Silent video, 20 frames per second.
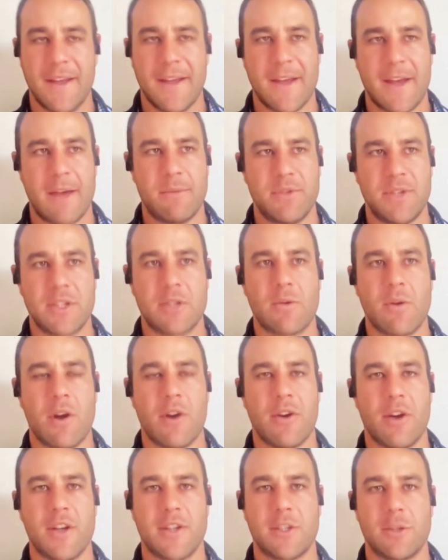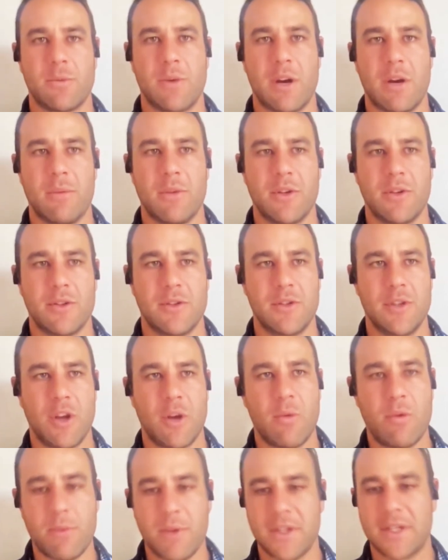So that's quite nice as well, because
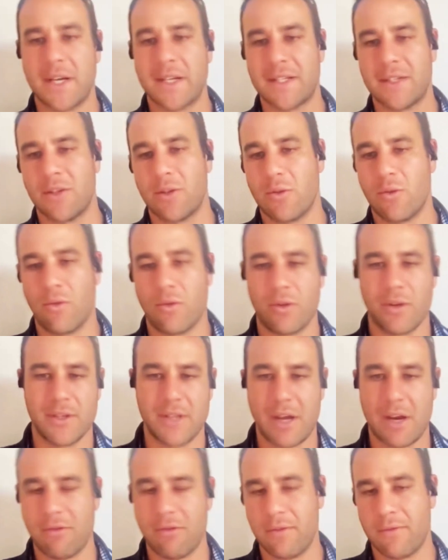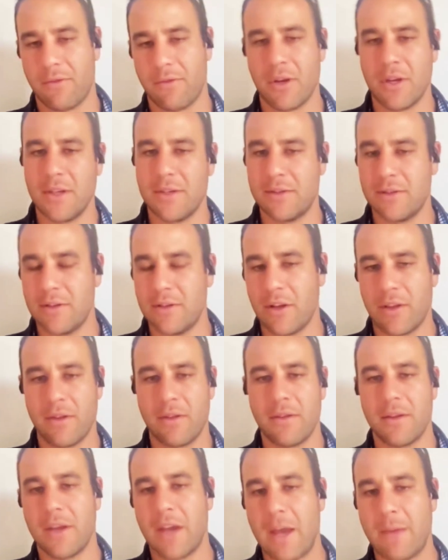we'll be tucked in the corner as our referees.
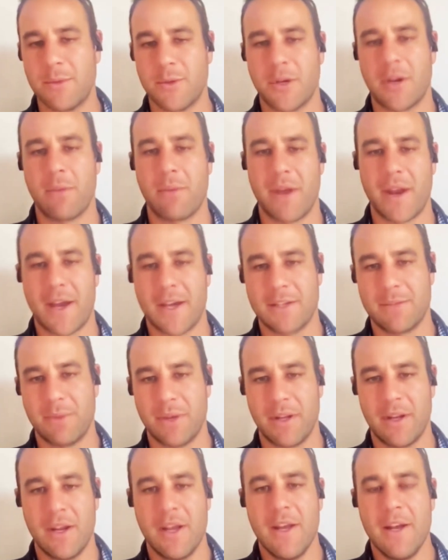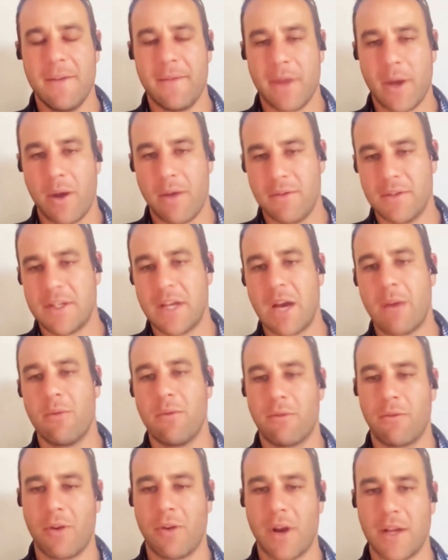The game's not about us, but they'll have a
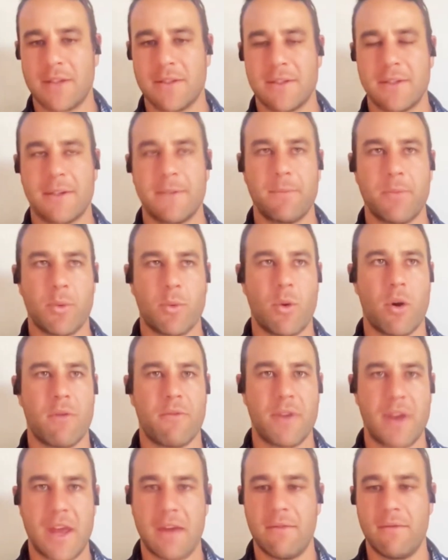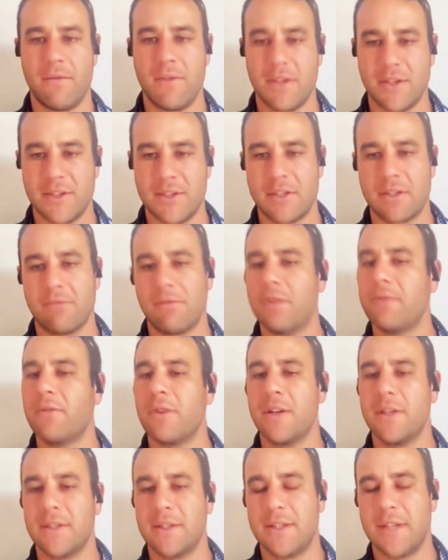table for us. We'll often have the assistant
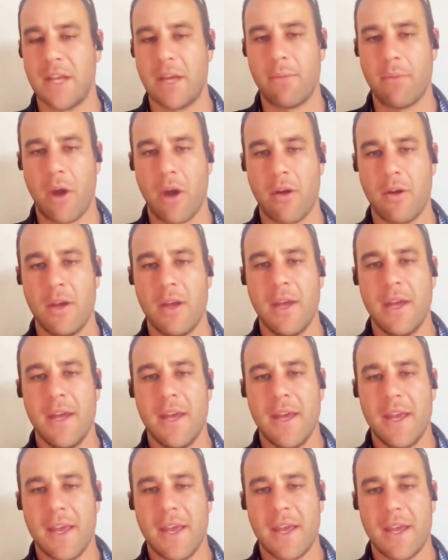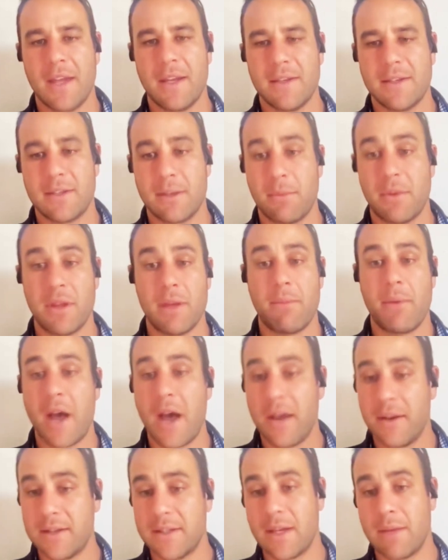referees, the TMO, and some of their partners.